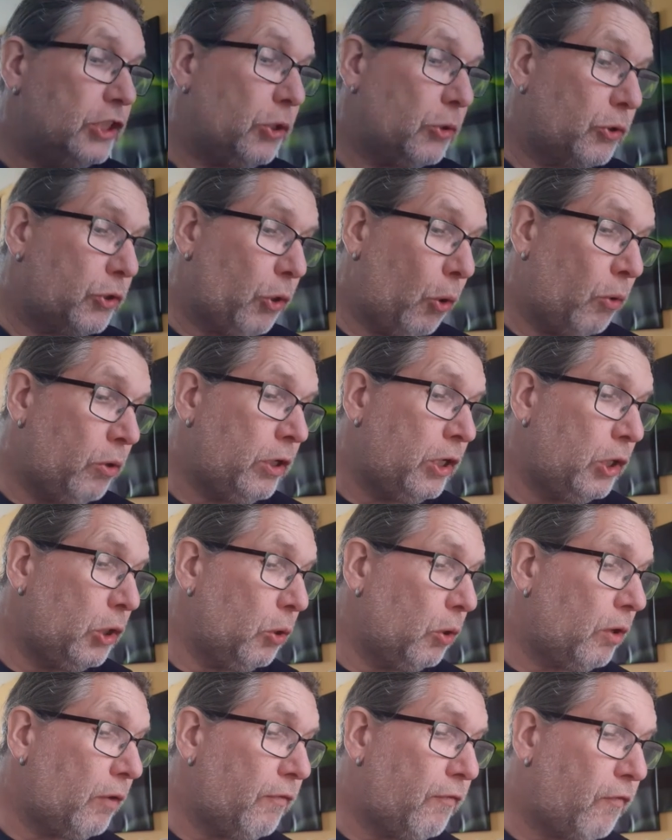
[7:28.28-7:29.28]
So don't
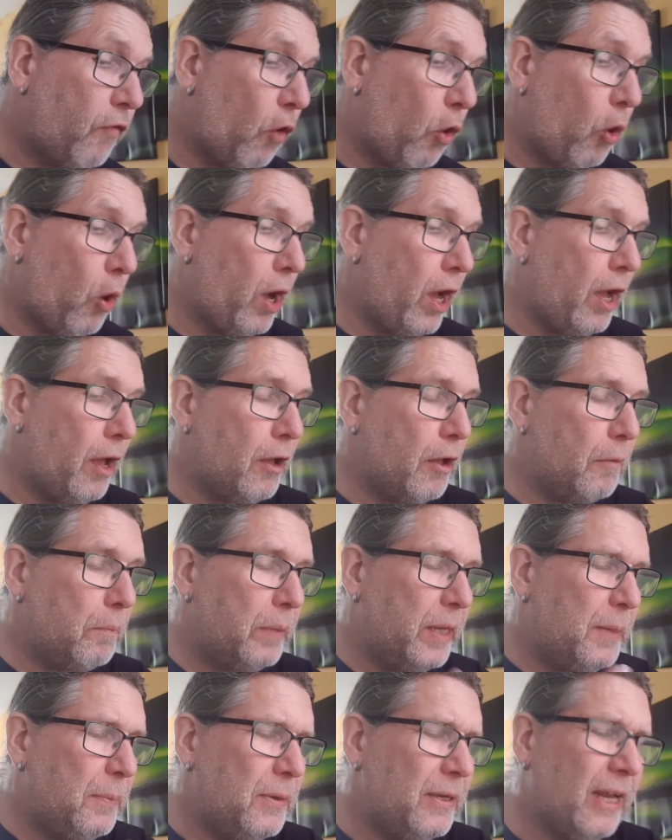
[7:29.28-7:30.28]
look for
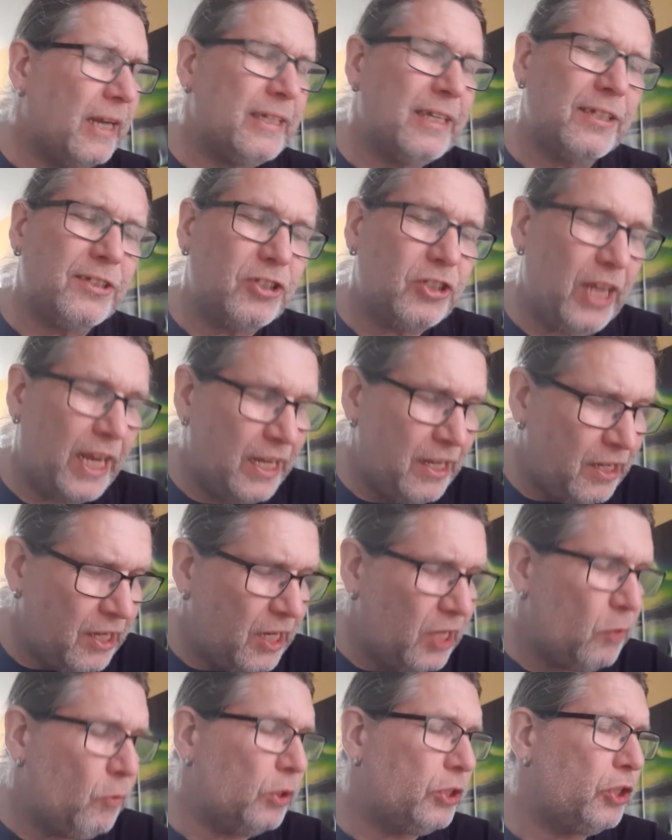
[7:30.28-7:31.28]
people
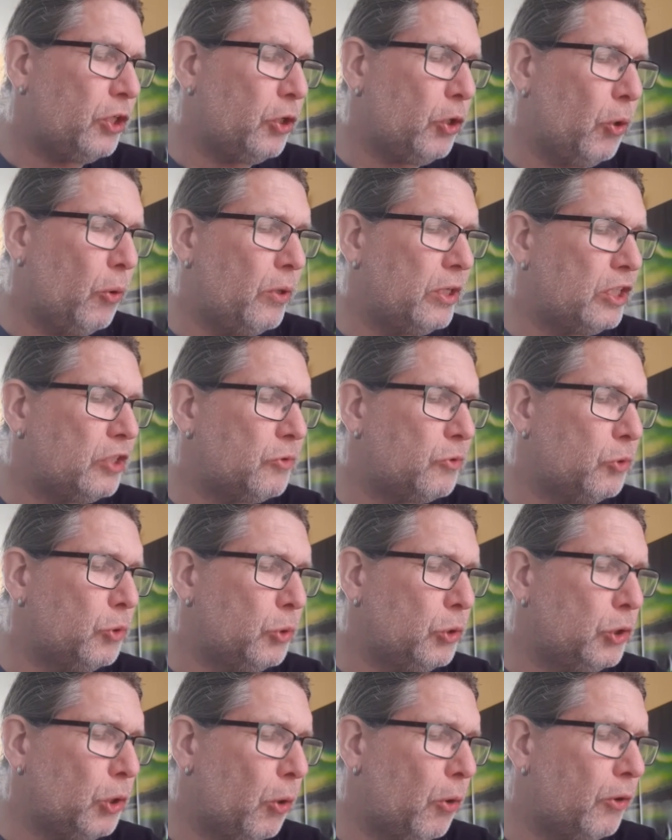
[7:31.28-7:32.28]
understanding what you're going
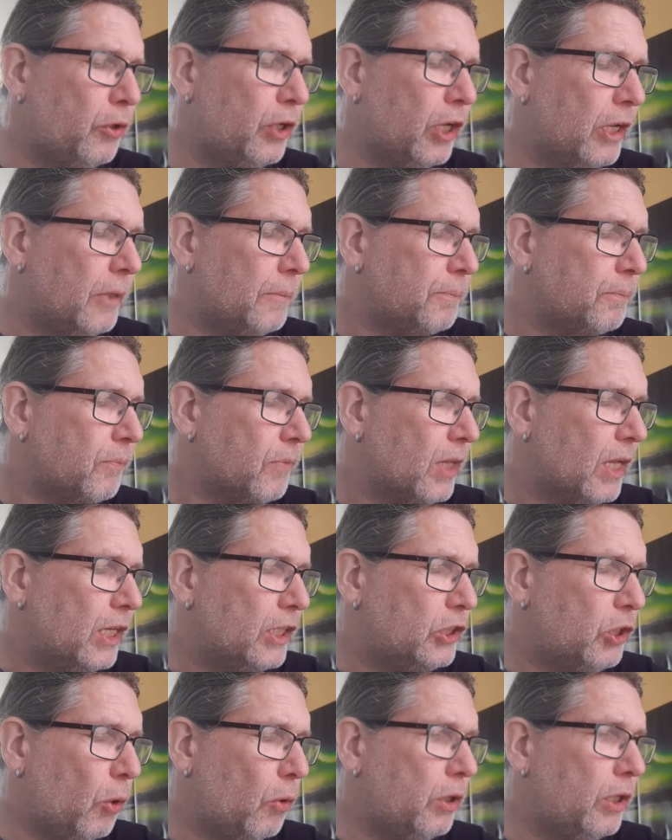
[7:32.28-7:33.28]
through.
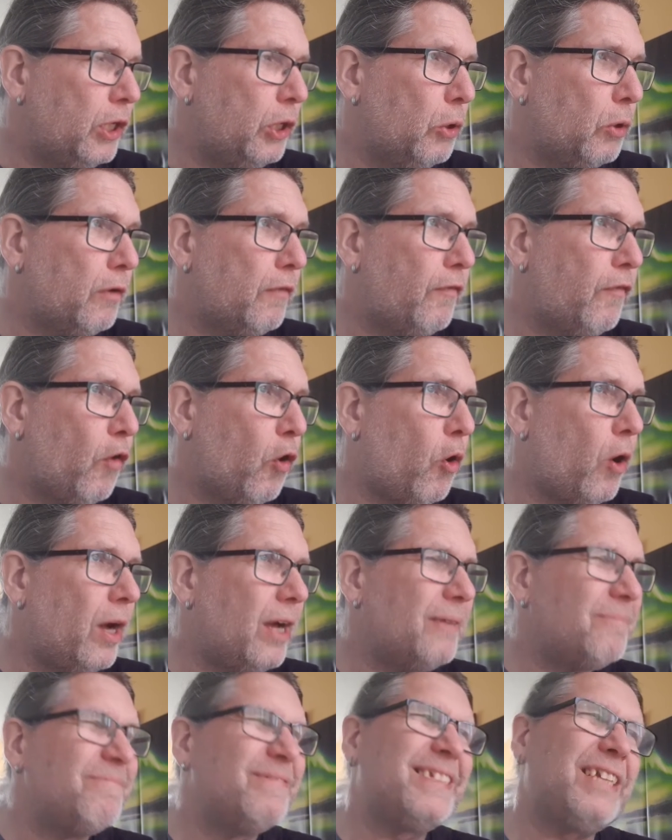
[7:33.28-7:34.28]
Don't look
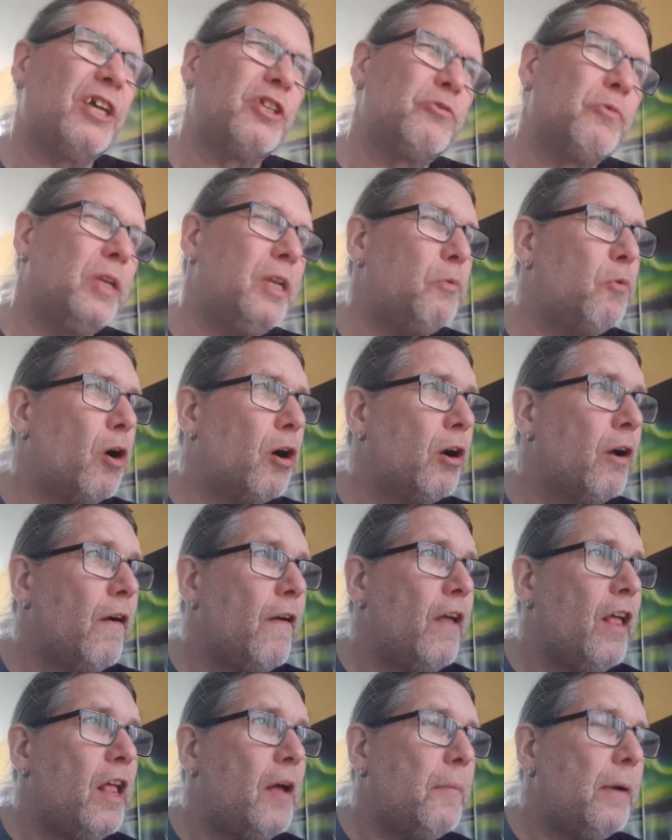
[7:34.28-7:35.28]
for, sounds really wrong,
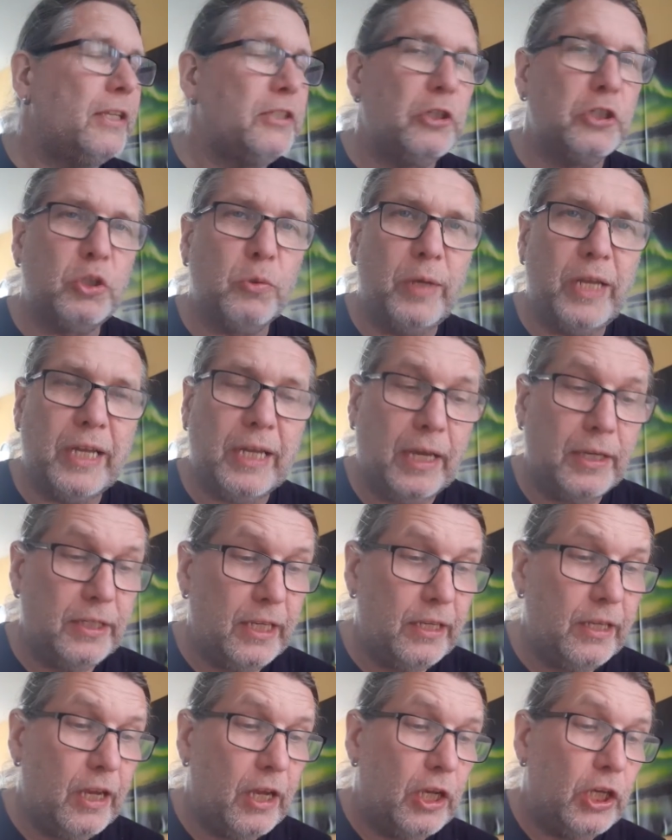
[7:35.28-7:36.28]
but it's just the way I'm getting
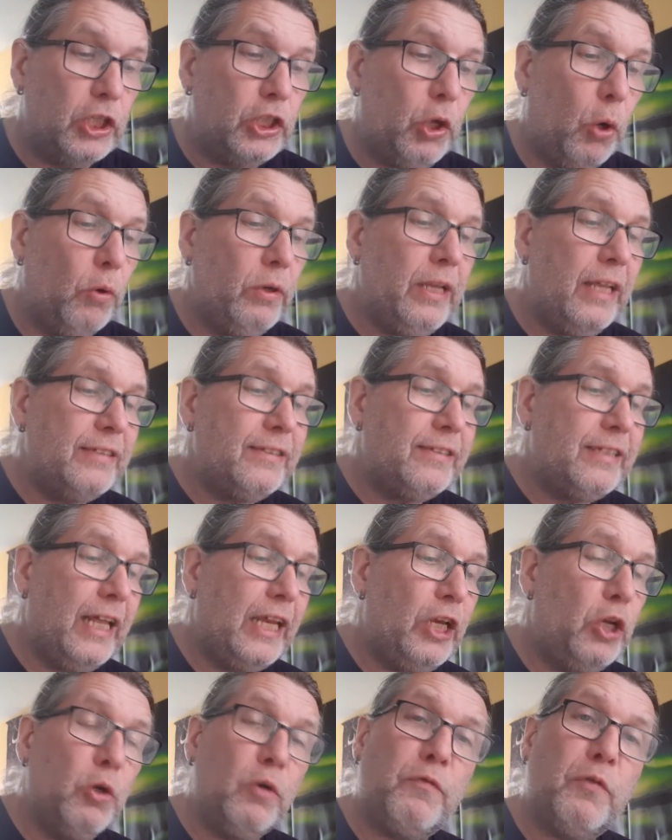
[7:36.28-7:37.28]
it. Don't
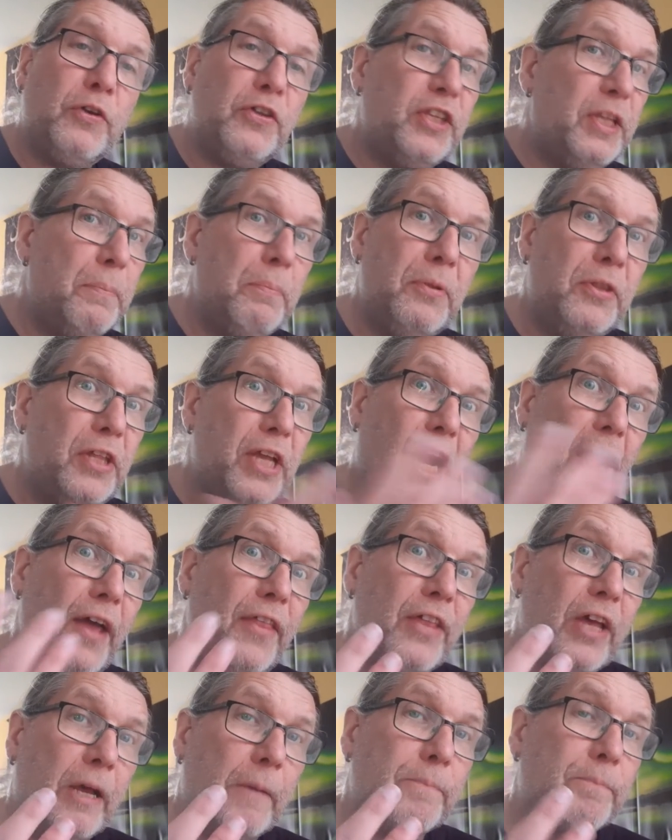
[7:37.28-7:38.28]
necessarily look for sympathy
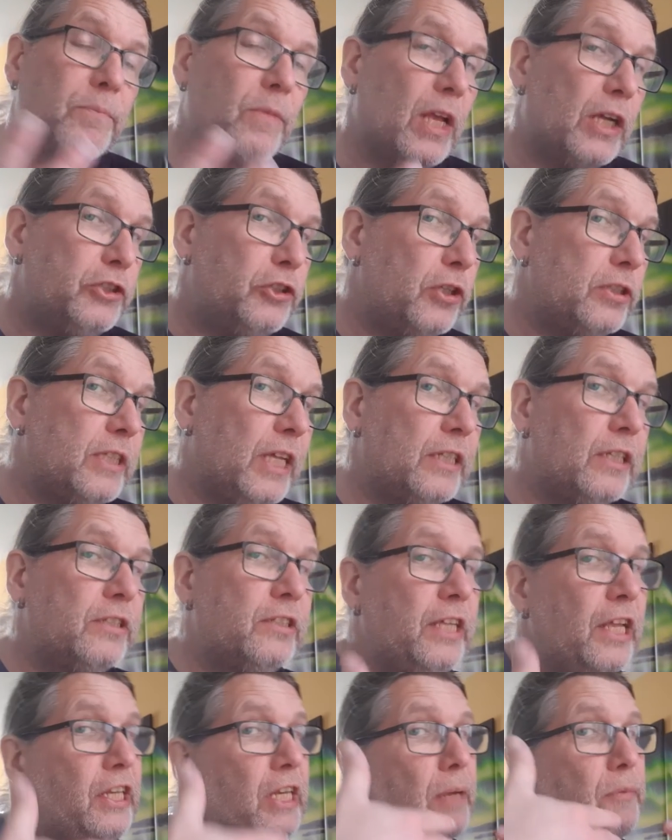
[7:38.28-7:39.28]
either. Just
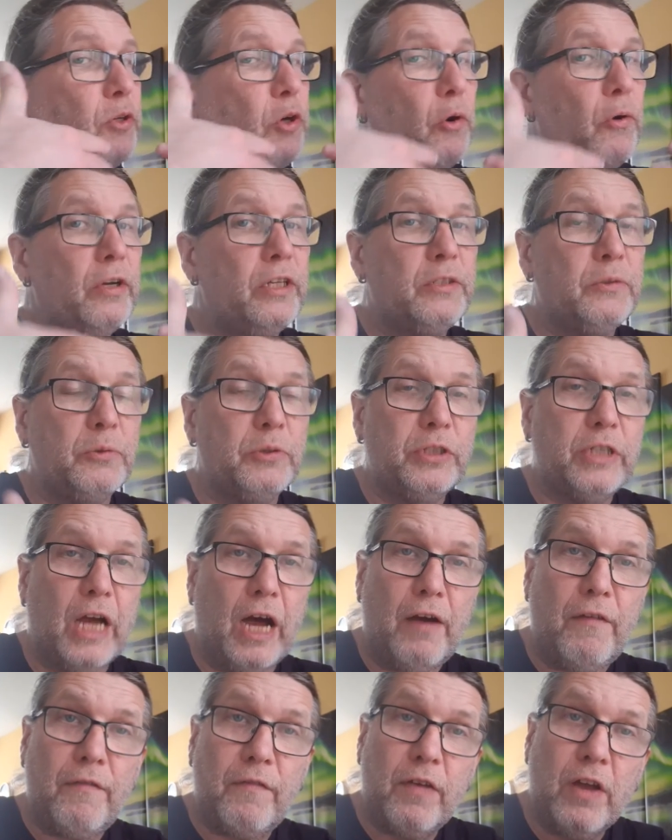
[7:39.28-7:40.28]
understand that I'm going through
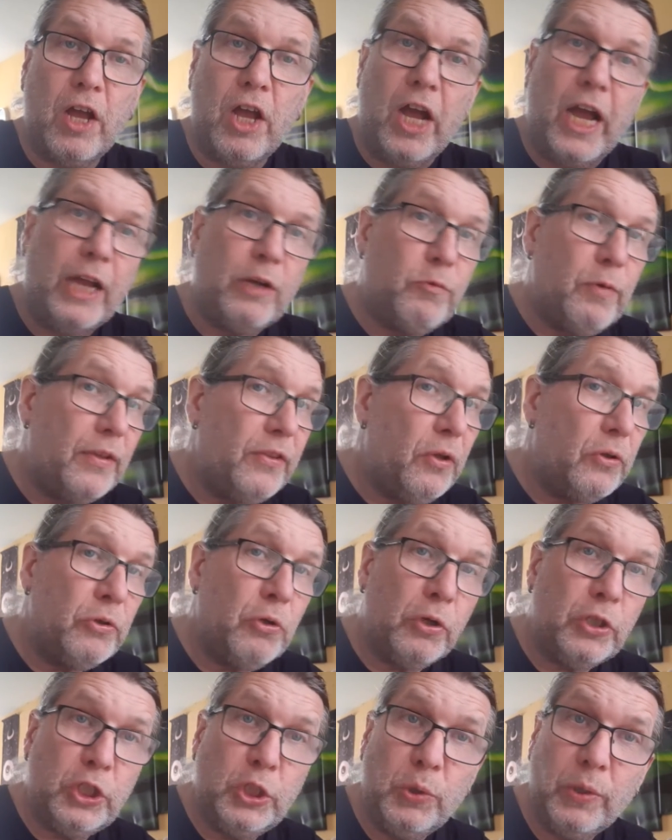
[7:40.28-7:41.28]
stuff, and whether or
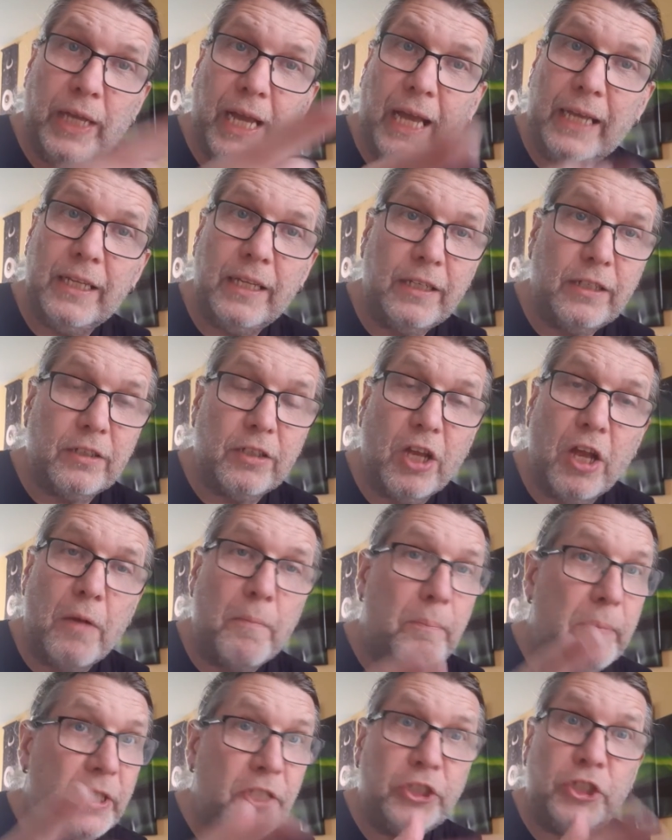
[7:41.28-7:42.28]
not you get it
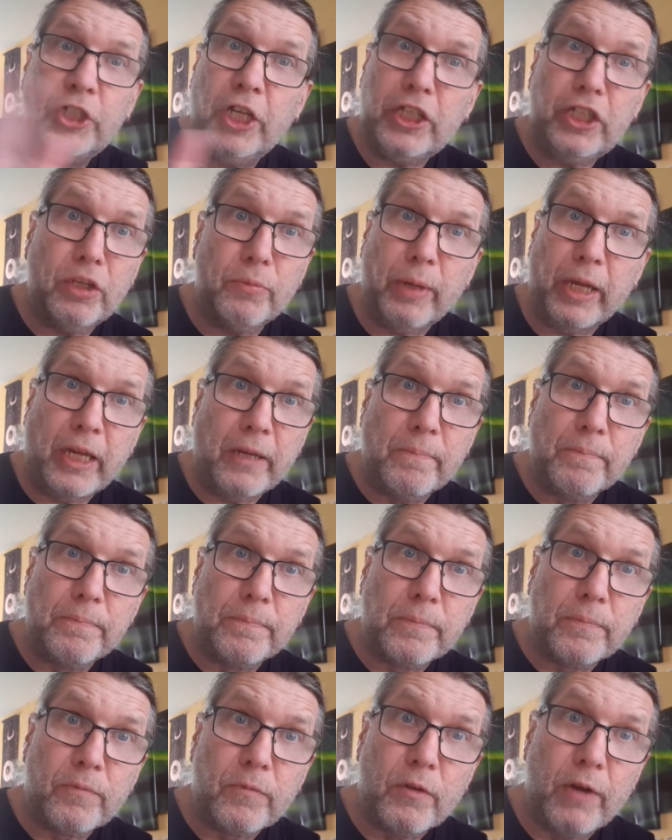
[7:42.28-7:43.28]
means shit to me,
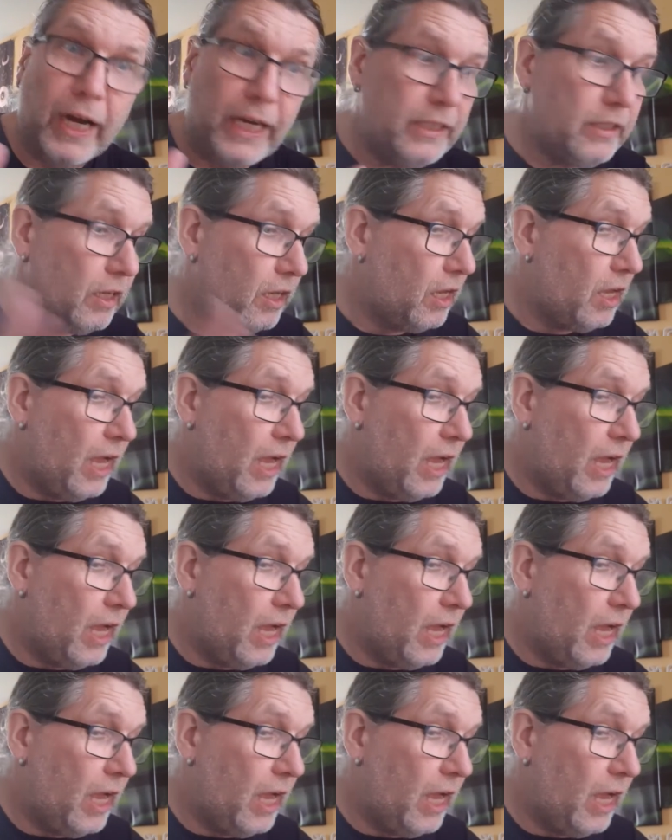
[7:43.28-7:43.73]
right?